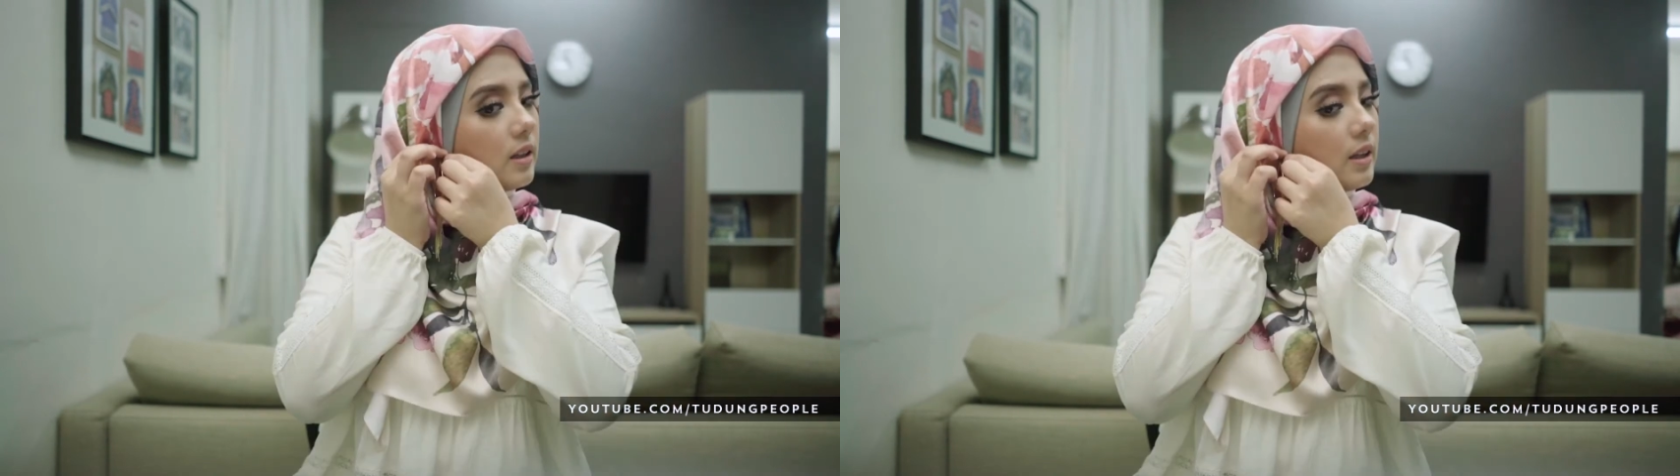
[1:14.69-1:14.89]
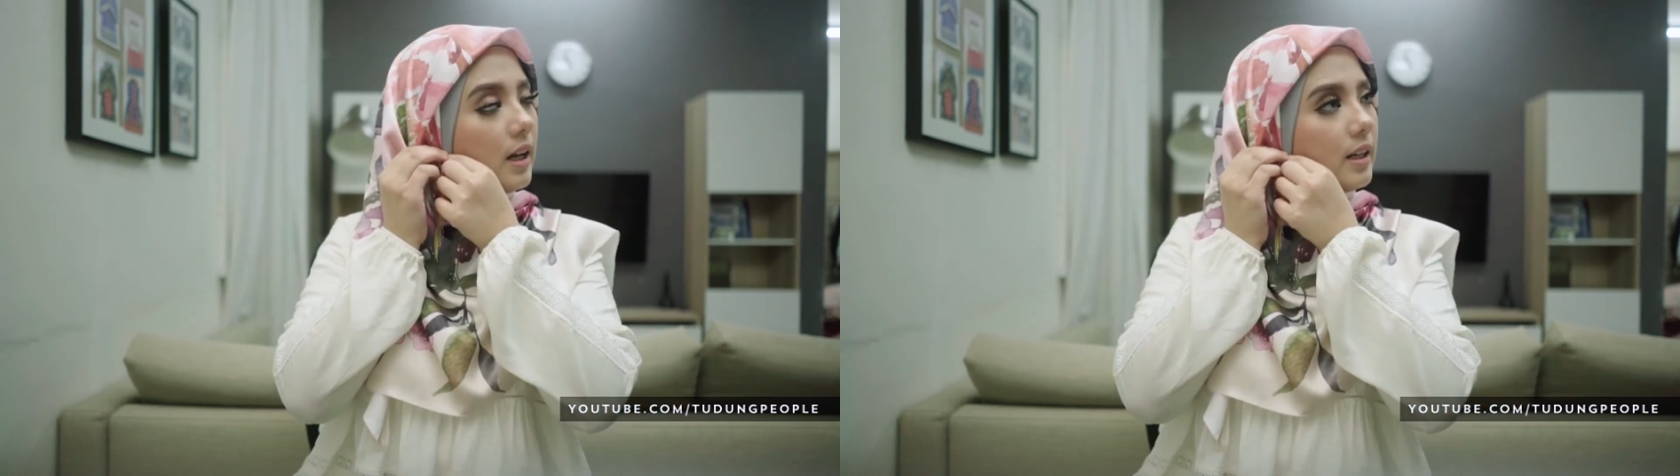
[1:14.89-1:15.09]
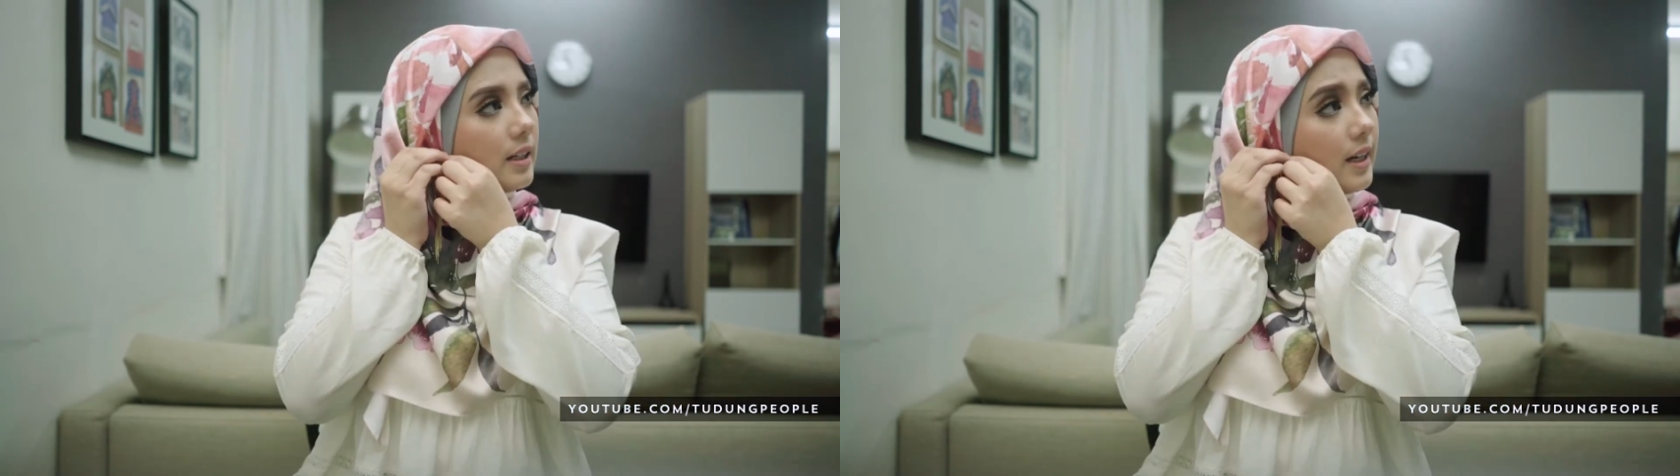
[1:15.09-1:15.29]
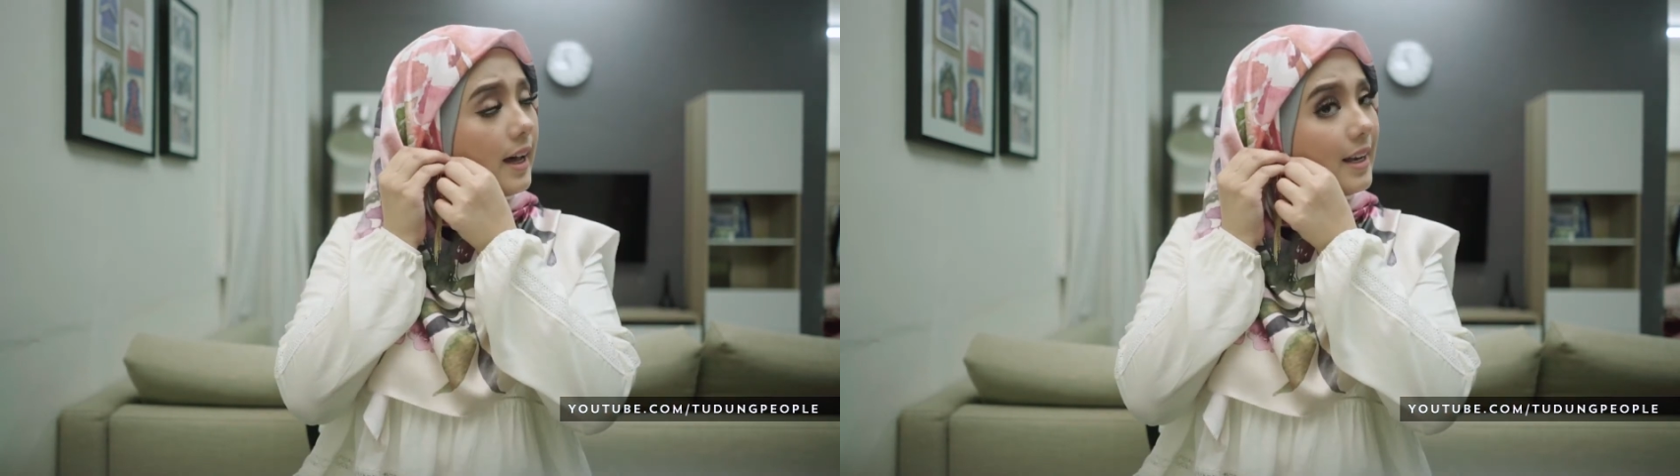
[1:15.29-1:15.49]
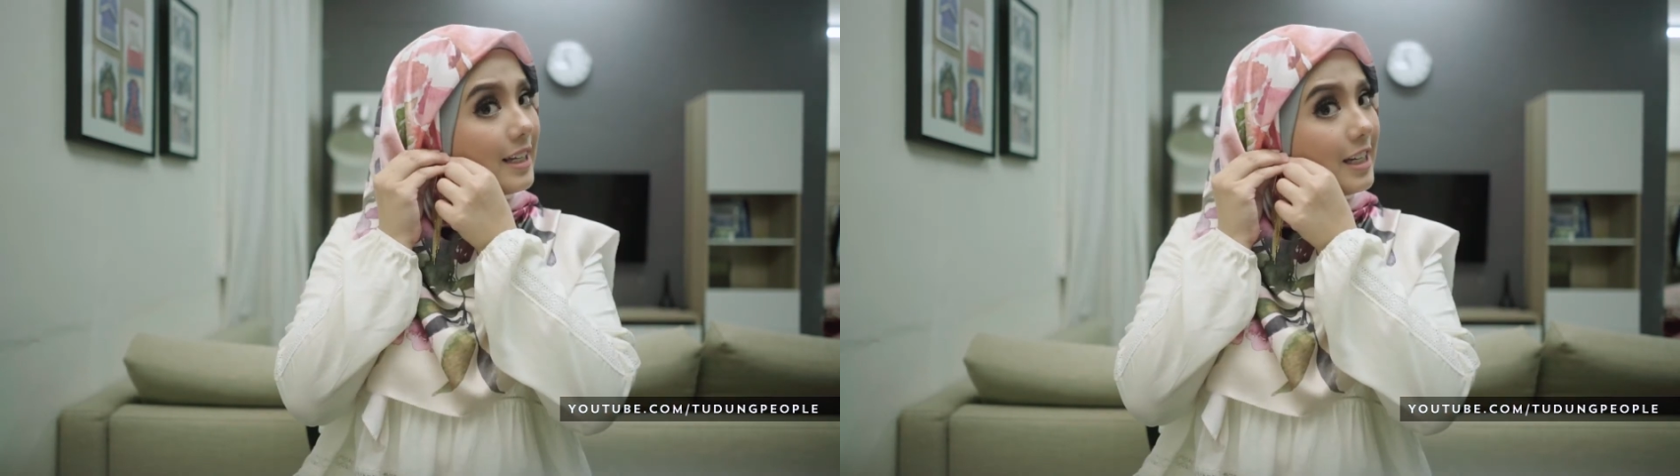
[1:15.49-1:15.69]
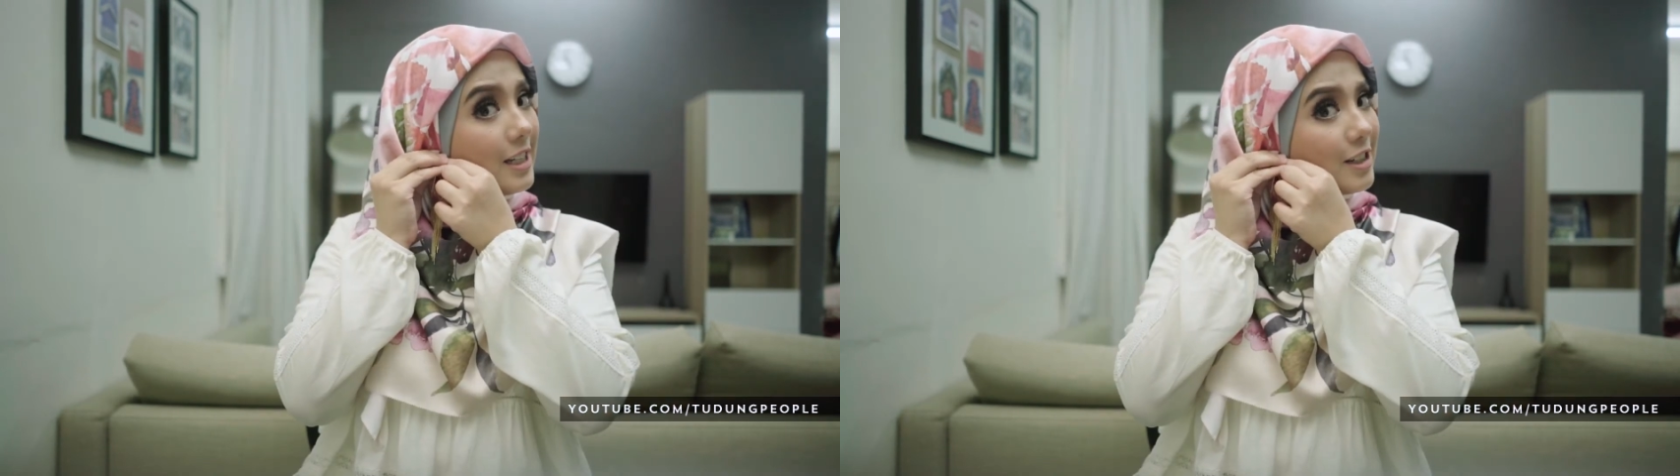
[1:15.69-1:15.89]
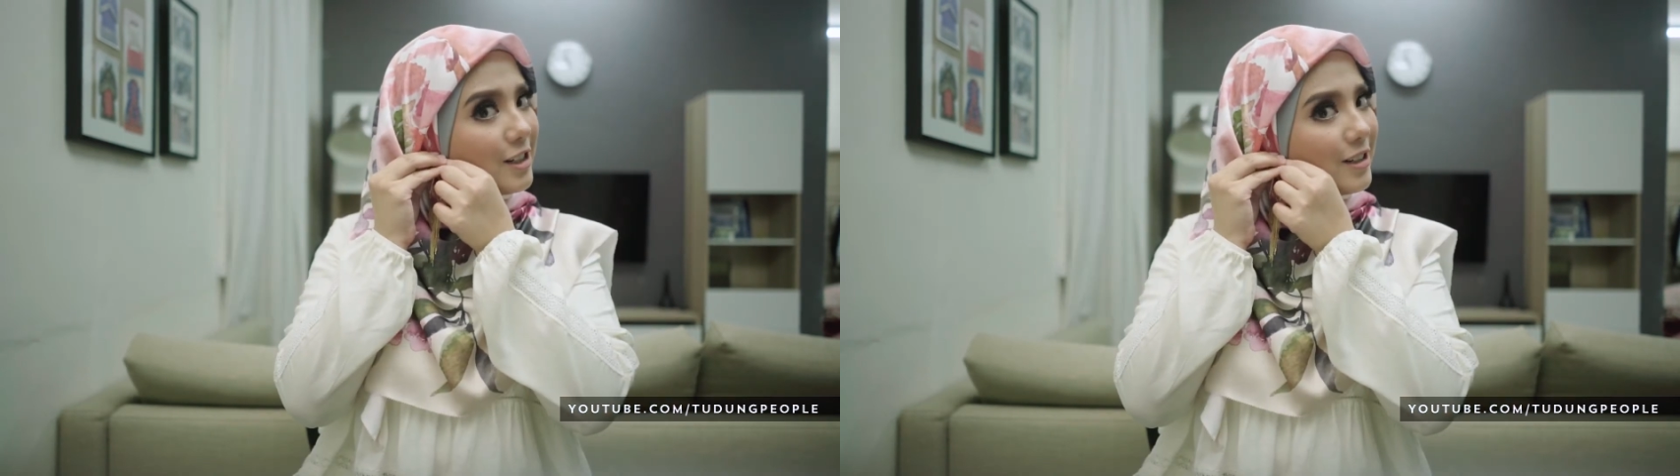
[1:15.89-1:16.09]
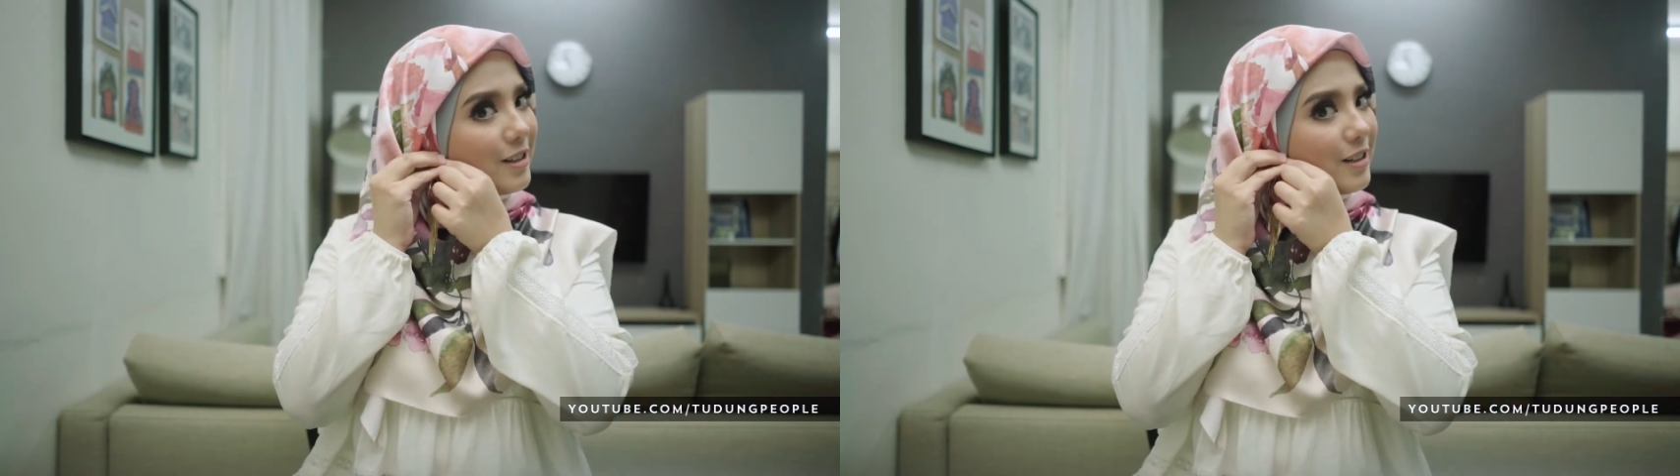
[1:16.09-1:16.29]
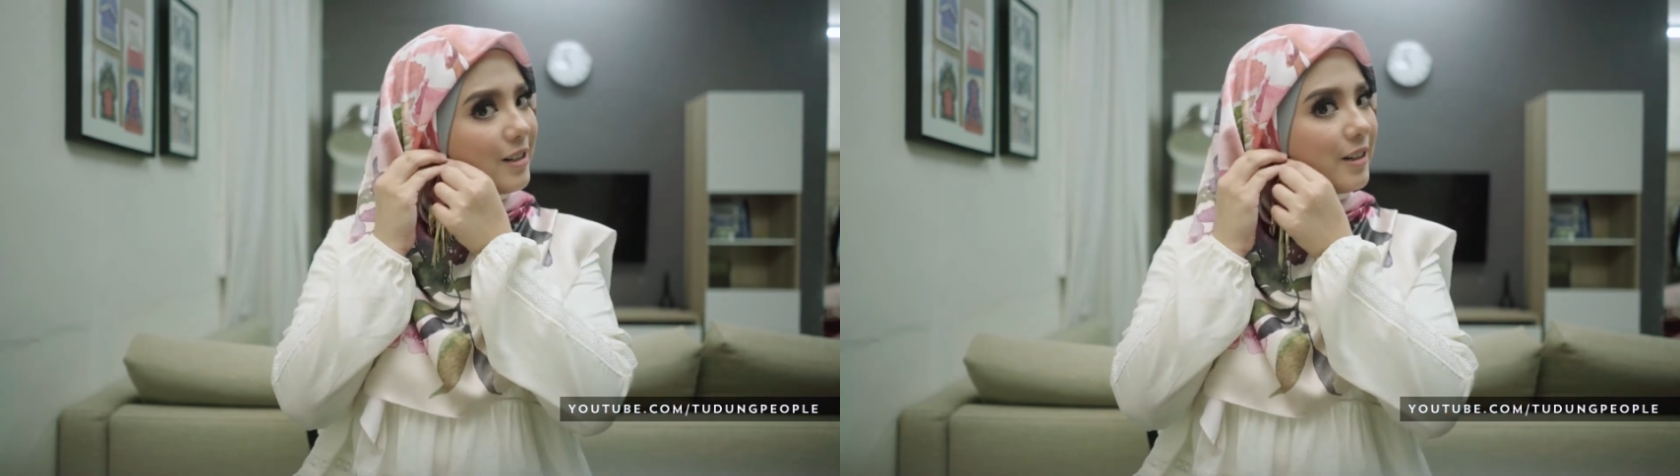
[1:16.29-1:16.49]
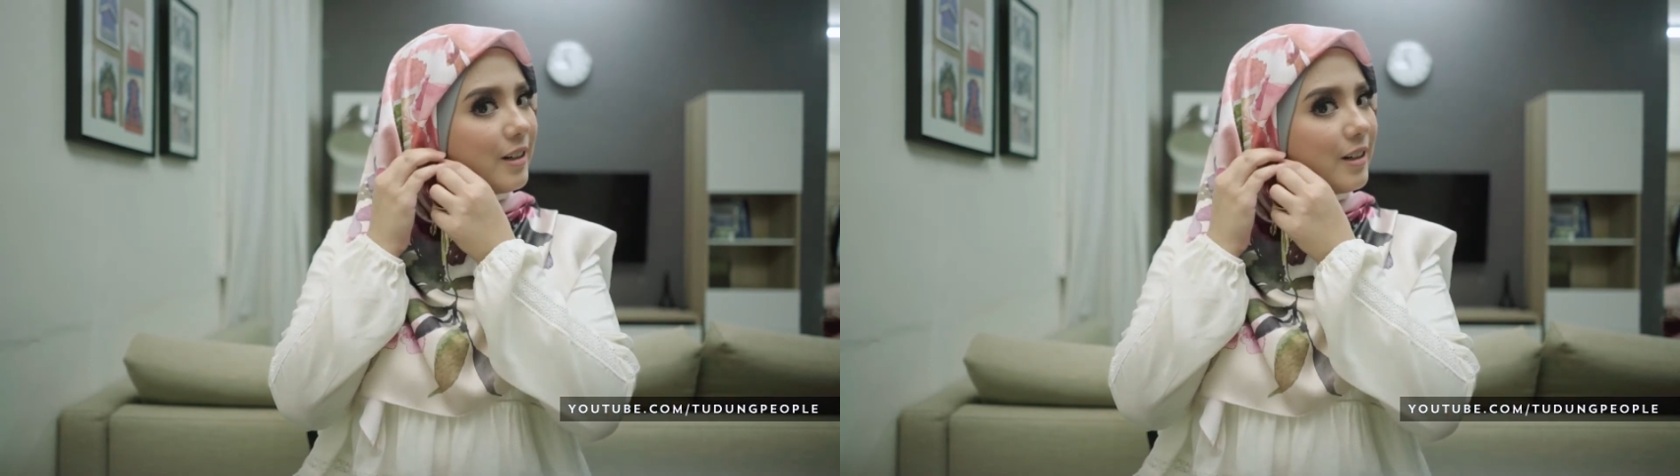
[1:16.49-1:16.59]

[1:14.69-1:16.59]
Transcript: Tap dekat inner.